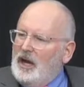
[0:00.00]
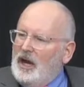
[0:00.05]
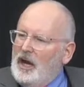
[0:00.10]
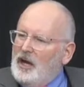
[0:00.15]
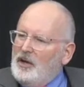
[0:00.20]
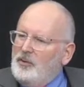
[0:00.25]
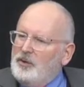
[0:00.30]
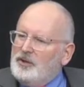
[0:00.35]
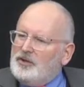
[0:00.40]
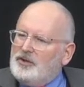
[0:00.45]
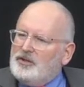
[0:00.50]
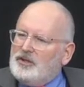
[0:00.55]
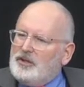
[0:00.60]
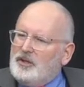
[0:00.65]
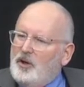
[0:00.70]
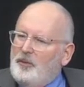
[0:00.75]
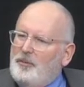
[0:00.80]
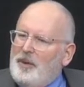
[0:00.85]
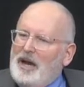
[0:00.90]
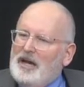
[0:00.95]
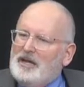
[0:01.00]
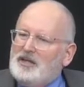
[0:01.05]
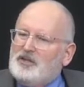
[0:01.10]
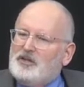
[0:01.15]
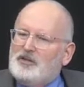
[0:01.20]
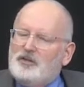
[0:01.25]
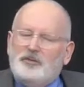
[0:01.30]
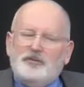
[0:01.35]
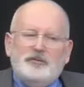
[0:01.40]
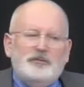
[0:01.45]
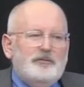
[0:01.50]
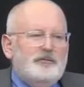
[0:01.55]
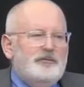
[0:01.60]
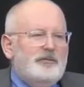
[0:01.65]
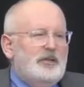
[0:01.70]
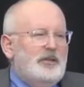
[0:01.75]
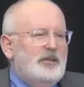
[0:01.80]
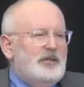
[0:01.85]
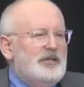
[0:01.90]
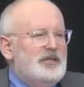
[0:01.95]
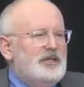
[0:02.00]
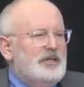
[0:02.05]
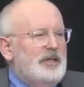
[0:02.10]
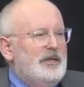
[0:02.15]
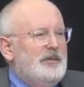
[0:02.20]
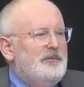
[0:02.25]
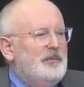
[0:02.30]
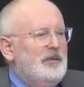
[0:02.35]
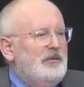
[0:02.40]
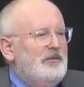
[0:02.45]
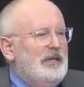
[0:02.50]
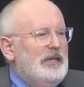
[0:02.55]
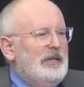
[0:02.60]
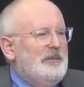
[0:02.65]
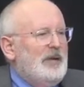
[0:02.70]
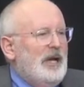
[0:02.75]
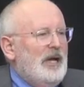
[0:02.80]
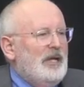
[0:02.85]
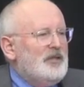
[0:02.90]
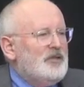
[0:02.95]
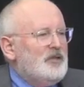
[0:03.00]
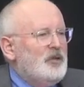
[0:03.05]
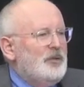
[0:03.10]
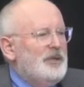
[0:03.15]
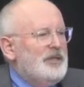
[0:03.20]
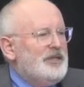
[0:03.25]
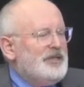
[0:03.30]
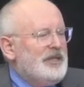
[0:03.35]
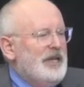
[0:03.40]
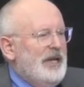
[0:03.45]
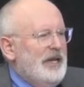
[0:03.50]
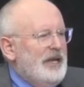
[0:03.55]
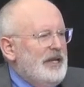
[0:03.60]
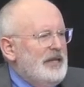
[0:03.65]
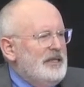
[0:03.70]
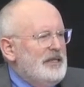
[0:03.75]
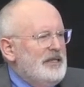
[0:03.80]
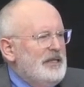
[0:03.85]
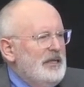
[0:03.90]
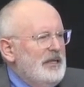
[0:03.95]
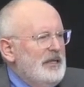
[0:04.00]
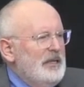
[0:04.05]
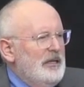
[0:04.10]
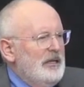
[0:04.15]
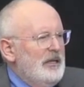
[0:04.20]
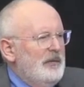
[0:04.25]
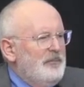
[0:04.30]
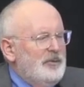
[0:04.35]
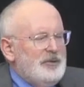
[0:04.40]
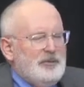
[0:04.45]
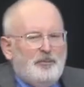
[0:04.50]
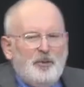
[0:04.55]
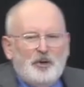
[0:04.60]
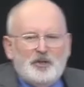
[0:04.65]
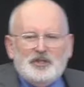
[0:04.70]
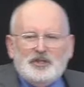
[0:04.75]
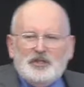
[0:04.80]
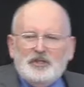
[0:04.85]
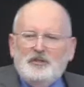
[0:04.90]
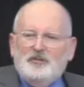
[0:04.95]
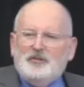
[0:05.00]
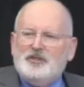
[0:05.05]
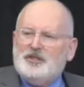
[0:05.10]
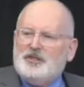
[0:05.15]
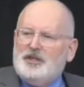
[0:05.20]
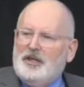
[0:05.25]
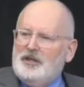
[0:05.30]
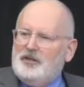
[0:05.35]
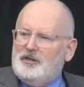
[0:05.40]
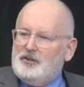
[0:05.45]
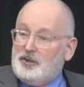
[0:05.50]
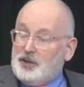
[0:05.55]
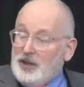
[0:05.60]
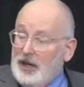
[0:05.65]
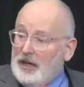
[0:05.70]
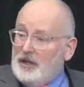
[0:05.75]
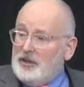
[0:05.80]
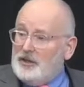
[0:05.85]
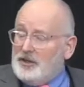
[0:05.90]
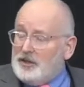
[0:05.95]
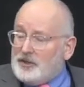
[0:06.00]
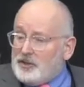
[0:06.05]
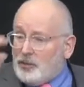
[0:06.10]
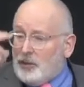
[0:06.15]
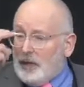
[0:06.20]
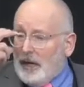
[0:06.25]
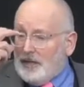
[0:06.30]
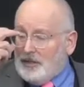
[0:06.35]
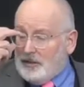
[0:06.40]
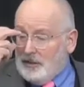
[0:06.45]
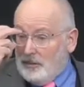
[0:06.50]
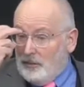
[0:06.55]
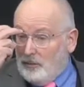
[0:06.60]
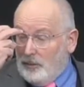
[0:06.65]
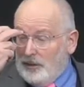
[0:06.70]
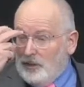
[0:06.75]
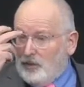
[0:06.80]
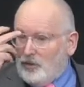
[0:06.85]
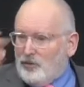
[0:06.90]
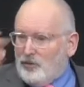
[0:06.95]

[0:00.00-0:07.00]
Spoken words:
I would go back to what Willy Brandt always said, positive societal change is created when you